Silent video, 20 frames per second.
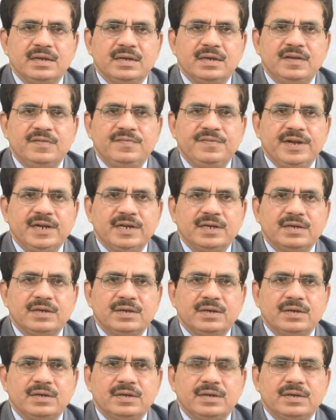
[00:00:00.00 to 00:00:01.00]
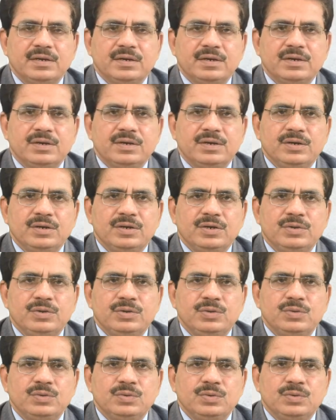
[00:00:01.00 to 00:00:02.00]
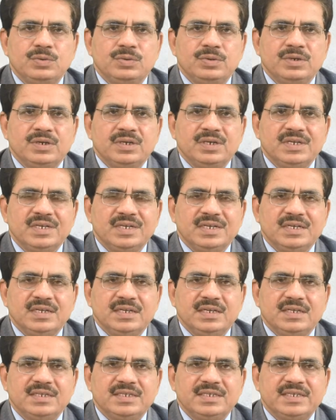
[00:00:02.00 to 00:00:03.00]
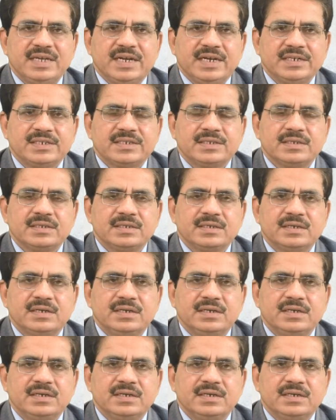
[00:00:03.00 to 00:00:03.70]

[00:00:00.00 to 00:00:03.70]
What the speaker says: defect due to insects,